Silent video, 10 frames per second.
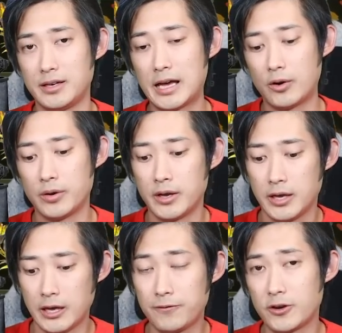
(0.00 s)
Now,
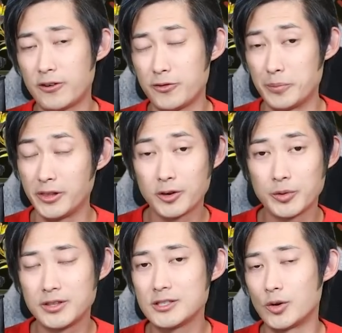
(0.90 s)
if you're not familiar with it,